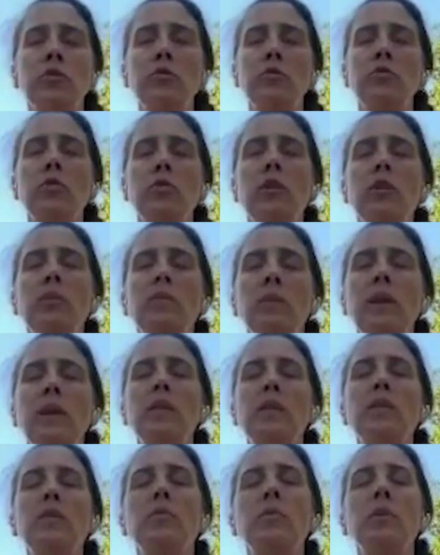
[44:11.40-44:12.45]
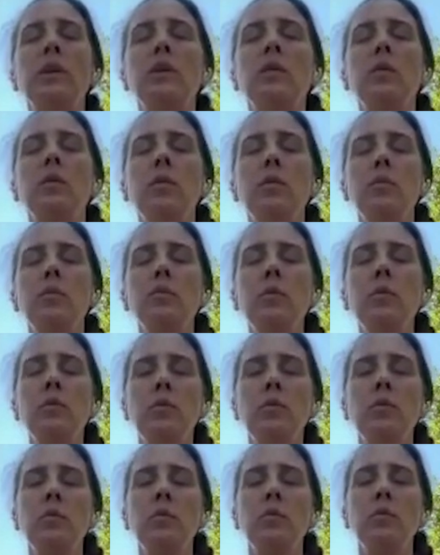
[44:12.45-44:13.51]
to join me in 3
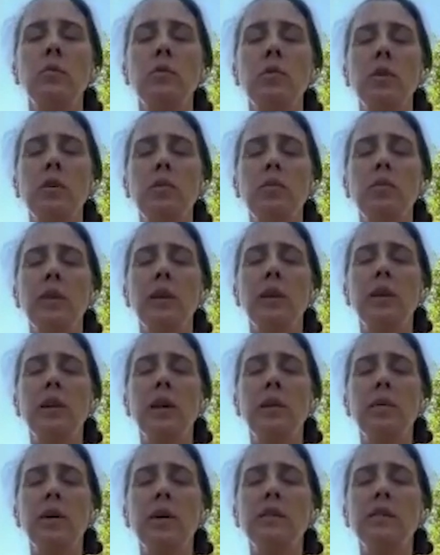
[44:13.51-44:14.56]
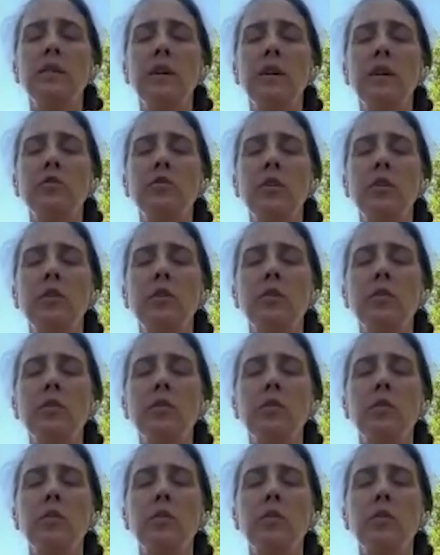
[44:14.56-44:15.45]
ohms, complete our meditation.